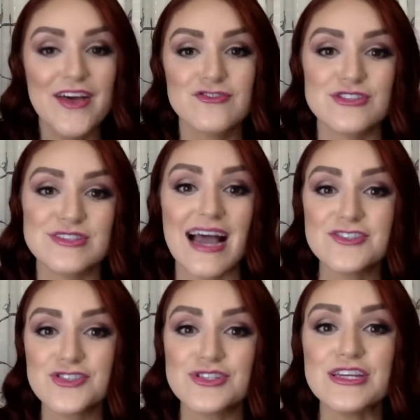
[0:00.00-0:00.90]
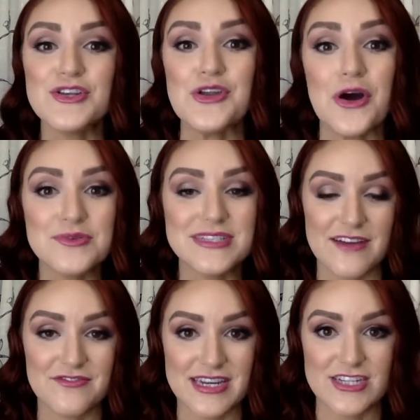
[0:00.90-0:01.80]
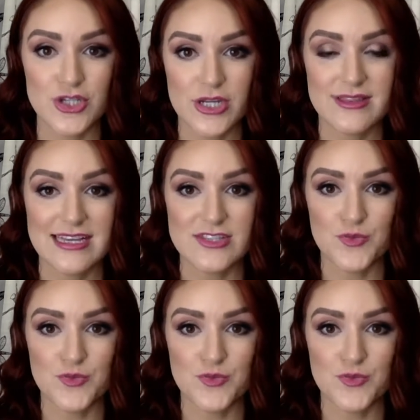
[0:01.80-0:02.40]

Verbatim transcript: there's actually no definition that's